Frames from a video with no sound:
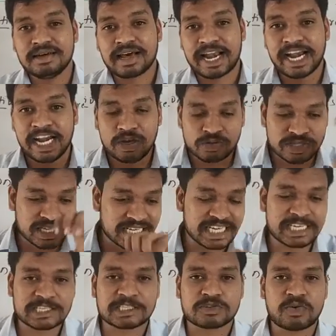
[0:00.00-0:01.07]
reducing
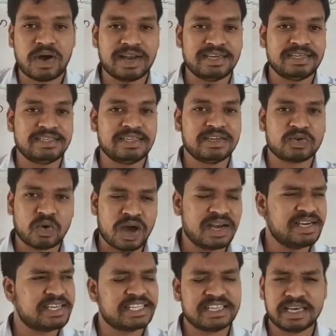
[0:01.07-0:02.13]
its quantity and
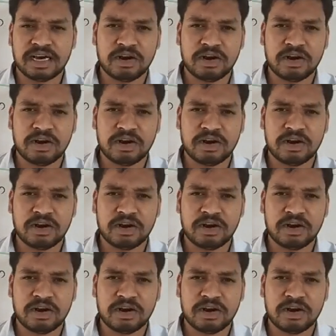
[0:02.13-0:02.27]
quality,